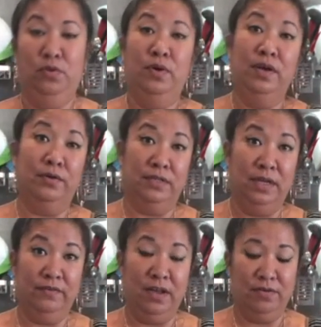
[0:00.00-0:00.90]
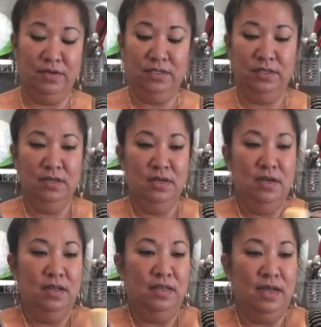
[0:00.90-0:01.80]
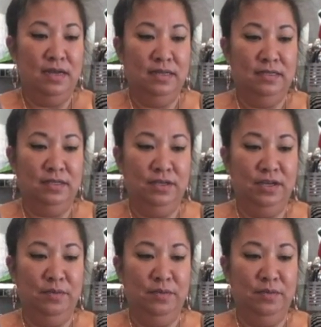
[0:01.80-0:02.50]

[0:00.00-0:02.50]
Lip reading: soy or sunflowers that is a